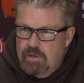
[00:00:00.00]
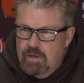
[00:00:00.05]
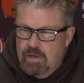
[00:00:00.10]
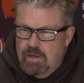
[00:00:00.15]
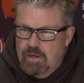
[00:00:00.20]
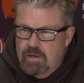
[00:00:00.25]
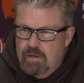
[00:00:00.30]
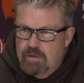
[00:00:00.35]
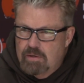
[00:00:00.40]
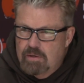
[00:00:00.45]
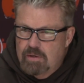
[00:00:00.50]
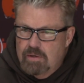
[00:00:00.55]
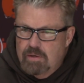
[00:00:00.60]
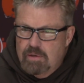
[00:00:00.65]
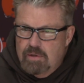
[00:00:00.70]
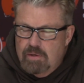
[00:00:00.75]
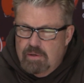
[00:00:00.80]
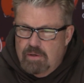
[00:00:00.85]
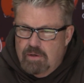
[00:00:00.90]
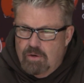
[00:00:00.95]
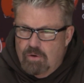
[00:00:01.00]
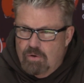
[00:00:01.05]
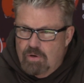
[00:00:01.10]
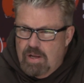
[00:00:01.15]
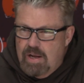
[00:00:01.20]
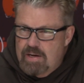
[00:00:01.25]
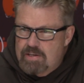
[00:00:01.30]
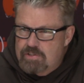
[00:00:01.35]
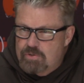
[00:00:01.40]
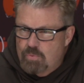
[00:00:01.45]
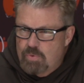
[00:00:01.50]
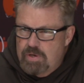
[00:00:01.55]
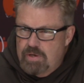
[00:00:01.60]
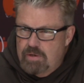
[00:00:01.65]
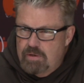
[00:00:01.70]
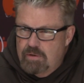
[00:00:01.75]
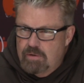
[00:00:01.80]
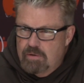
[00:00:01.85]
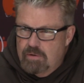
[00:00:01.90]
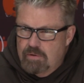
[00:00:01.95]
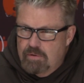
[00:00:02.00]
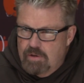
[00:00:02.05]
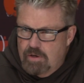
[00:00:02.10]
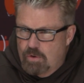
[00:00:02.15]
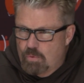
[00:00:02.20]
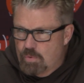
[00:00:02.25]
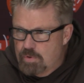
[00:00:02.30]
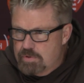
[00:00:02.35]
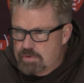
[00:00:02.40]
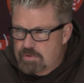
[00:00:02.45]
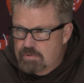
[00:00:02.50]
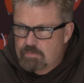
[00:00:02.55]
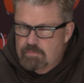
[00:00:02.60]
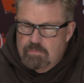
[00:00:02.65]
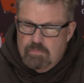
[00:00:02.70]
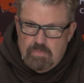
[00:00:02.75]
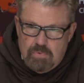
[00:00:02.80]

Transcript: and you know, last week there was